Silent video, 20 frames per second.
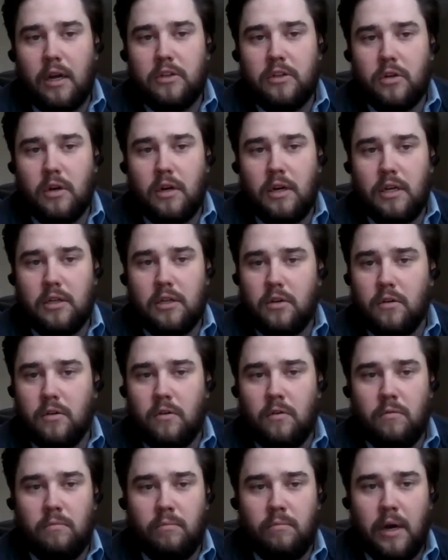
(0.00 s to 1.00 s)

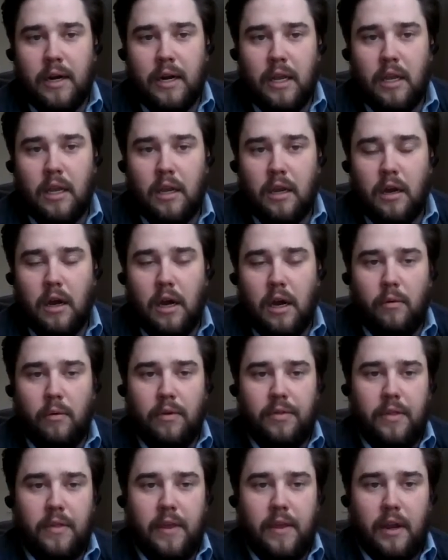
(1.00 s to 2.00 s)
traditional money
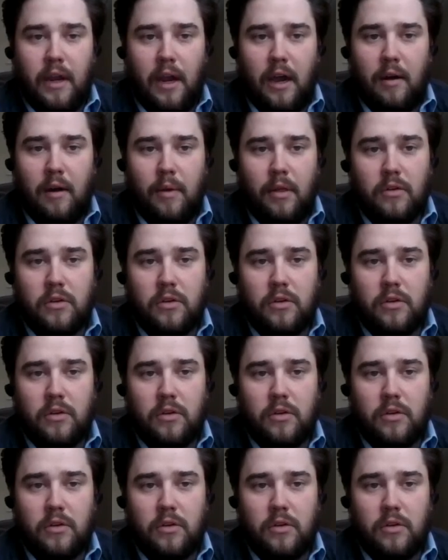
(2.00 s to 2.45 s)
within the economy.